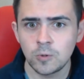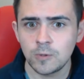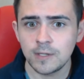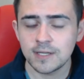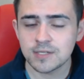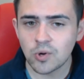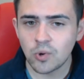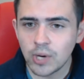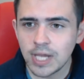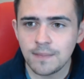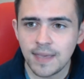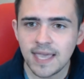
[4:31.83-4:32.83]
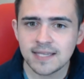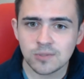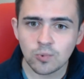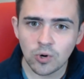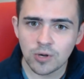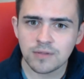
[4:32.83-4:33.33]
Is Coinbase
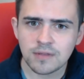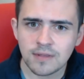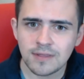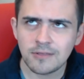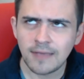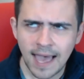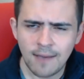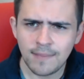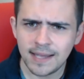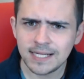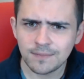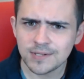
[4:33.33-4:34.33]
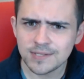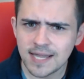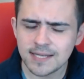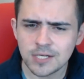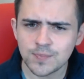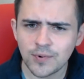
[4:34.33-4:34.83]
worth that many
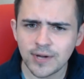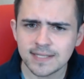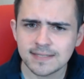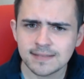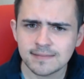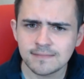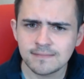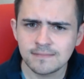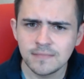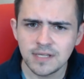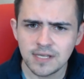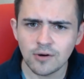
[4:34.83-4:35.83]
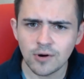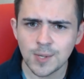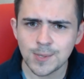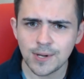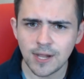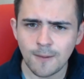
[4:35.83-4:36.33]
percentage points year
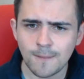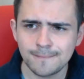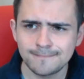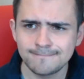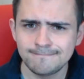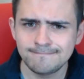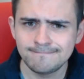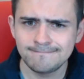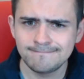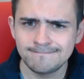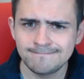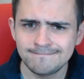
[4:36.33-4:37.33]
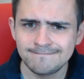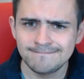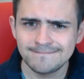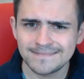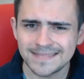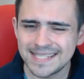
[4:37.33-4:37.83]
over year?
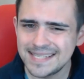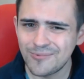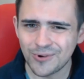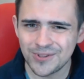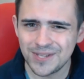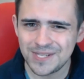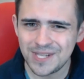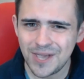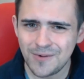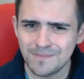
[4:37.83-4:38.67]
Is it worth it to you?